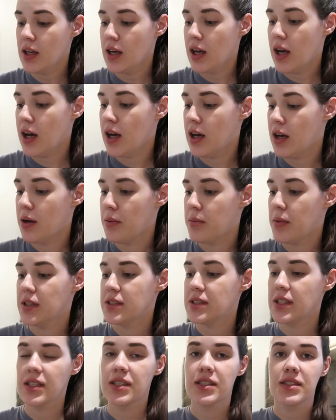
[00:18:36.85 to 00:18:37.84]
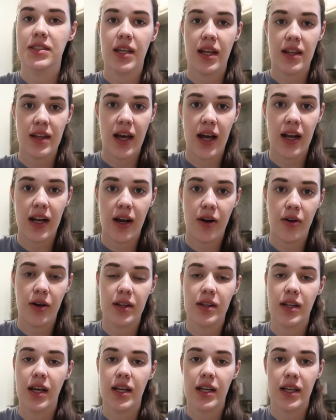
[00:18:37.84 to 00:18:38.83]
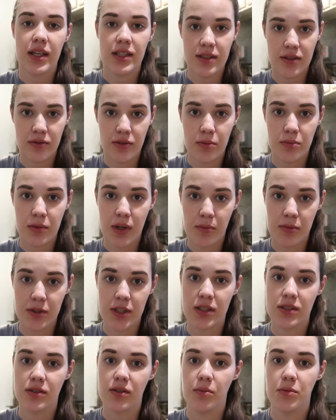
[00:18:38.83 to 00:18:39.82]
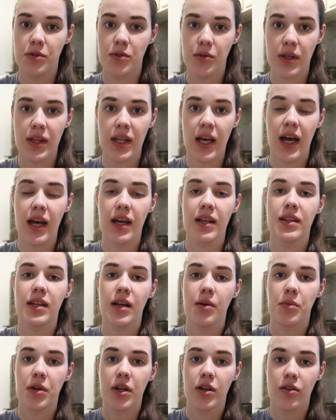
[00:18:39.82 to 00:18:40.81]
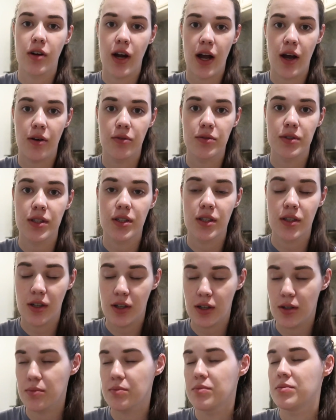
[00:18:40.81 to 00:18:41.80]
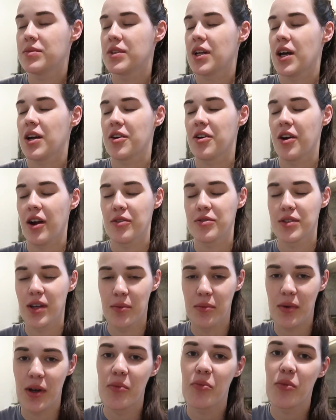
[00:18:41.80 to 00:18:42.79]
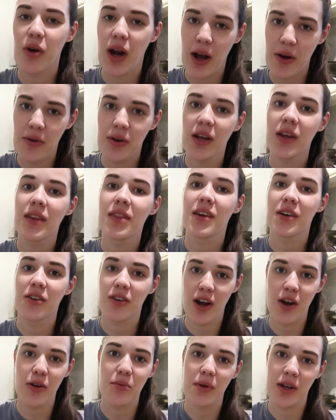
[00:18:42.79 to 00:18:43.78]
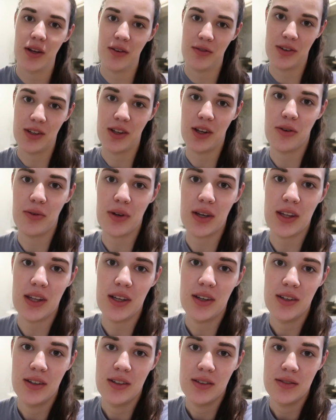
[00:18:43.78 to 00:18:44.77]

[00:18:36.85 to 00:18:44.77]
It said to set that out and let it get to room temperature, so I'm doing that, and then I'm going to I'm going to brown the ground meat really quickly.